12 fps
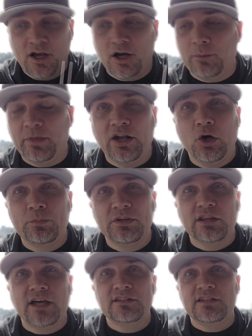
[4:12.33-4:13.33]
But I hope
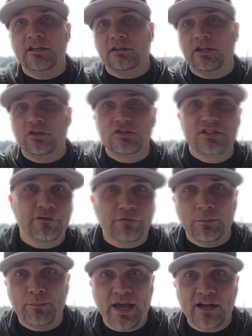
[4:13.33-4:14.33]
you liked it. A little
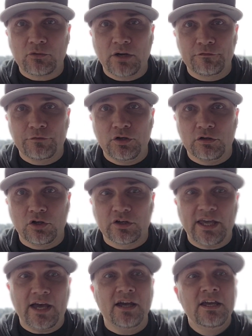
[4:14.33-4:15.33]
different background for you to
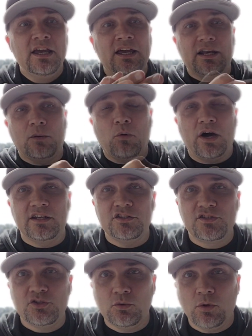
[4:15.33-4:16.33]
look at, and I
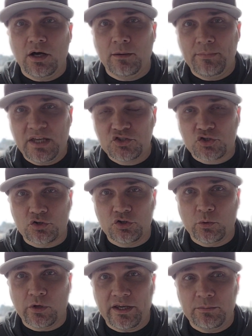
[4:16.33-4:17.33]
wanted to make sure
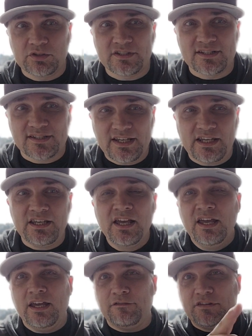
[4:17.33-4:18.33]
you were able to see
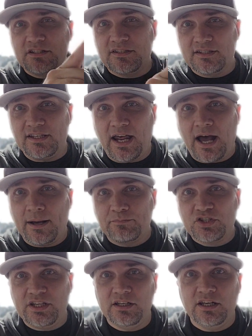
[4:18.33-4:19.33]
if this is an
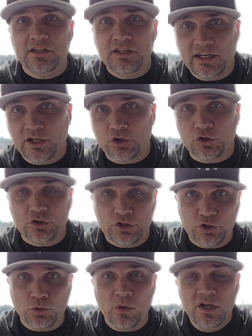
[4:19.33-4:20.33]
option near
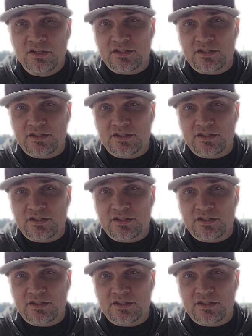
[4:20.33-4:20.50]
you.